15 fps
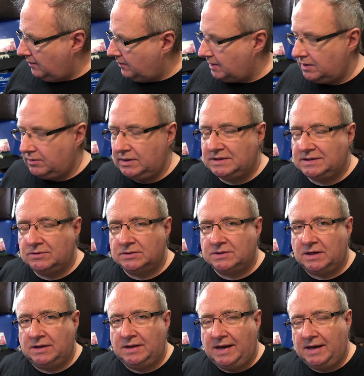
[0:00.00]
But there is
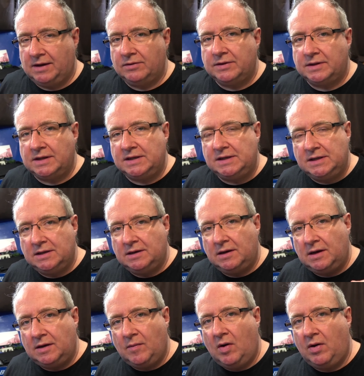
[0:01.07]
also now the
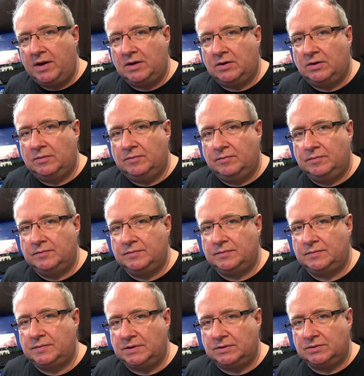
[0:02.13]
Icom
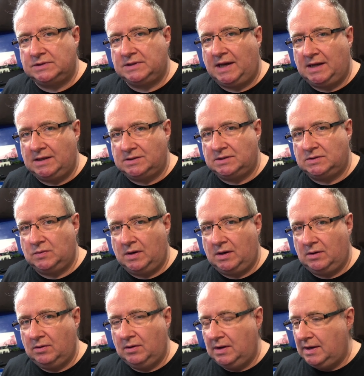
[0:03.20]
little stands as
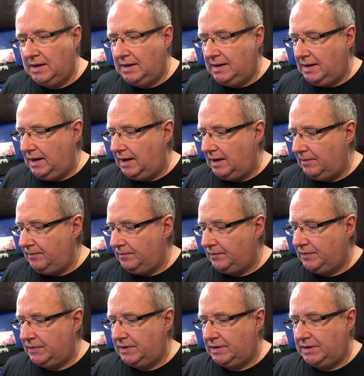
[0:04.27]
well.
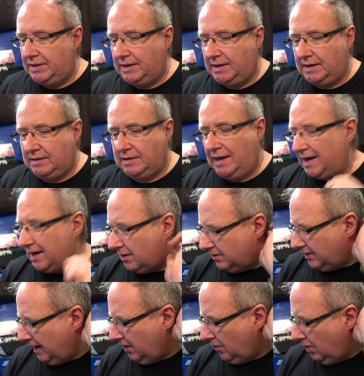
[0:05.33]

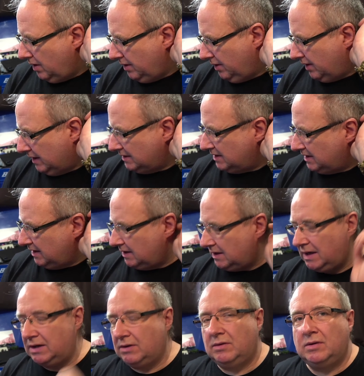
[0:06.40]
They're quite nice. I think
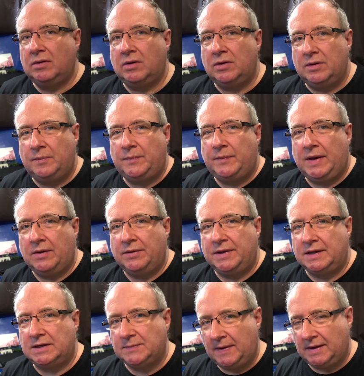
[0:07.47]
they're a bit on the
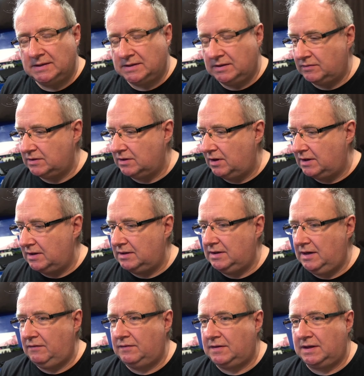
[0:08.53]
expensive side, and
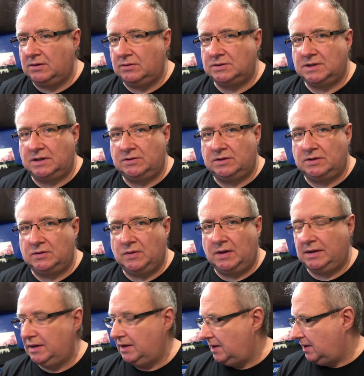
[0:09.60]
Nifty also do one.